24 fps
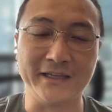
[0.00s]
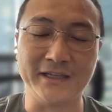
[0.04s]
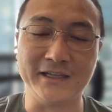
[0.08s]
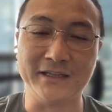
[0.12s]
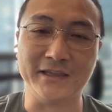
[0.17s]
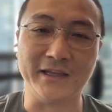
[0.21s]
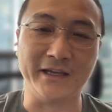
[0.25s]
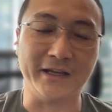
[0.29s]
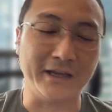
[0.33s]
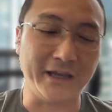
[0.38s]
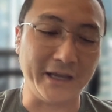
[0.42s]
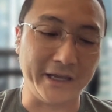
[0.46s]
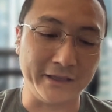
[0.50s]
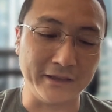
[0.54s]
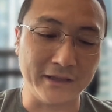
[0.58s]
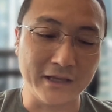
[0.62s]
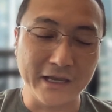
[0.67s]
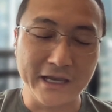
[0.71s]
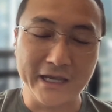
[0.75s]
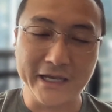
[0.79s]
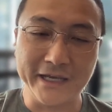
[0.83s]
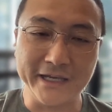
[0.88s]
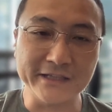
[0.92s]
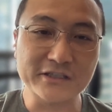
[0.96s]
anything. And
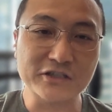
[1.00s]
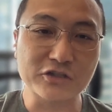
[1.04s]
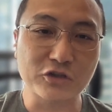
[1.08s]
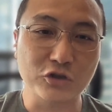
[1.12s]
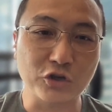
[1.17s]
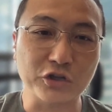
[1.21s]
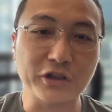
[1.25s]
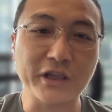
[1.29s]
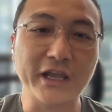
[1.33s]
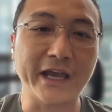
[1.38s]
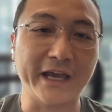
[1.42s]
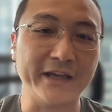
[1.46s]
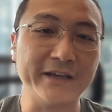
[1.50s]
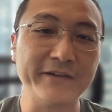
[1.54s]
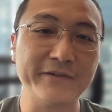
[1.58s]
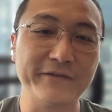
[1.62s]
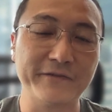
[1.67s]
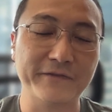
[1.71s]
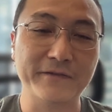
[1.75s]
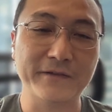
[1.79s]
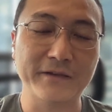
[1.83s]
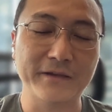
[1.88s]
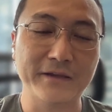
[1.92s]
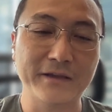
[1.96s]
it's not has
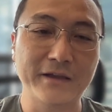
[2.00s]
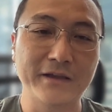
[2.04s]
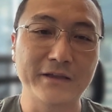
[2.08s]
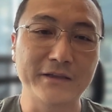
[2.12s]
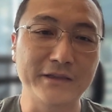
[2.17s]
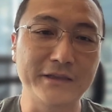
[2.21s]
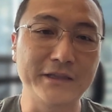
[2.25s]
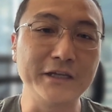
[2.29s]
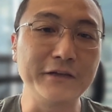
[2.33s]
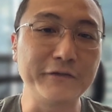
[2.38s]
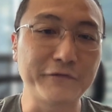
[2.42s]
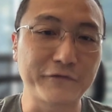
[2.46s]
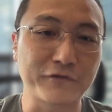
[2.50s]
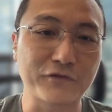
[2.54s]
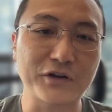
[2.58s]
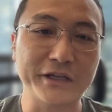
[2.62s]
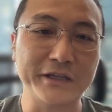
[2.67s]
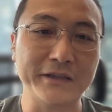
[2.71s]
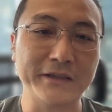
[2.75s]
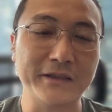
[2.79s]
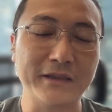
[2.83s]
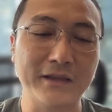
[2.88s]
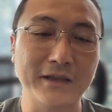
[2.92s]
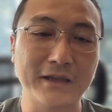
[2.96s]

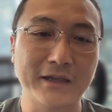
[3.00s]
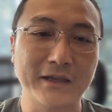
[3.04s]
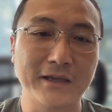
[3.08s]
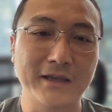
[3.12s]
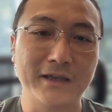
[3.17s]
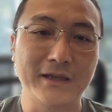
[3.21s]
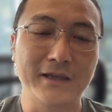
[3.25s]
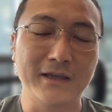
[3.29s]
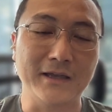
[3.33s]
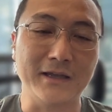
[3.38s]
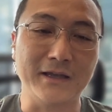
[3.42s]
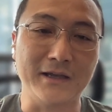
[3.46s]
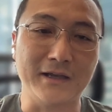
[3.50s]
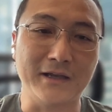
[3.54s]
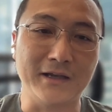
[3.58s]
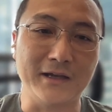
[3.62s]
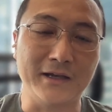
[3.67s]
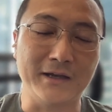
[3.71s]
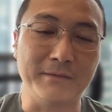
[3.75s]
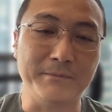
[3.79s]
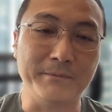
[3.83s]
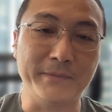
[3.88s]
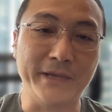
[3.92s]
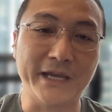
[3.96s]
different
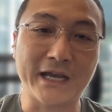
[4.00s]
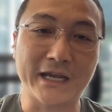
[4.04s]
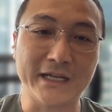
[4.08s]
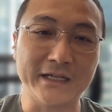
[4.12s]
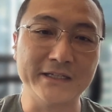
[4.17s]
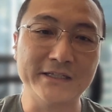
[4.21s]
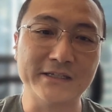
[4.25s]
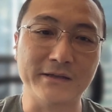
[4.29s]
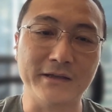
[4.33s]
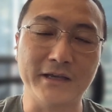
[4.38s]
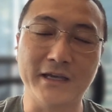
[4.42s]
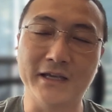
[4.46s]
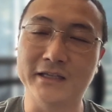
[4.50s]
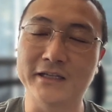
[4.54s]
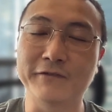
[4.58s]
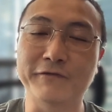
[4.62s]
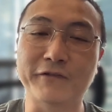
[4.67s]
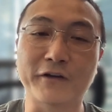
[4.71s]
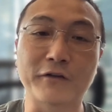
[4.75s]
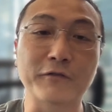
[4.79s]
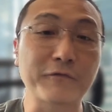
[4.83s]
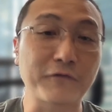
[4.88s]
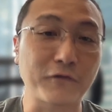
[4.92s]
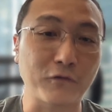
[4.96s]
mechanism,
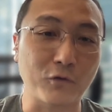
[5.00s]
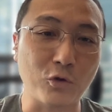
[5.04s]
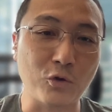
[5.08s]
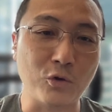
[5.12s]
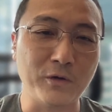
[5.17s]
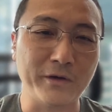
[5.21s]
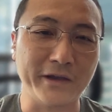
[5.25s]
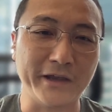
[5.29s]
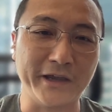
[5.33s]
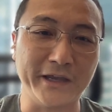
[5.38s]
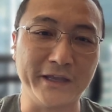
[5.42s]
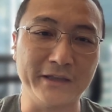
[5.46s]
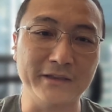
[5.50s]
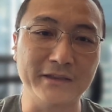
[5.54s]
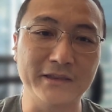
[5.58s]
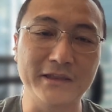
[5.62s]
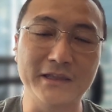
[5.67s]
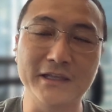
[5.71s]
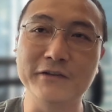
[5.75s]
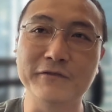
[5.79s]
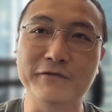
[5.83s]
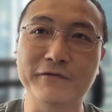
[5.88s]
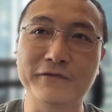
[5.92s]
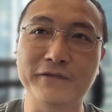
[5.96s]
different flow and
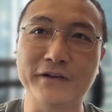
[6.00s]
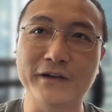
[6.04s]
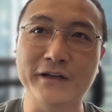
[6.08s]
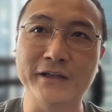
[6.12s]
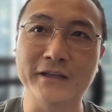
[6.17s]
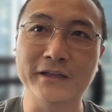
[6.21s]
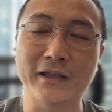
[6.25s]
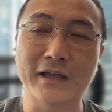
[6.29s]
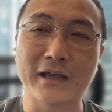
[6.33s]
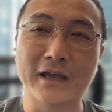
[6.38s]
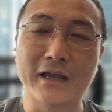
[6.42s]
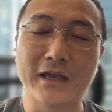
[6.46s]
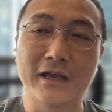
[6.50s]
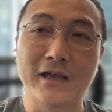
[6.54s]
different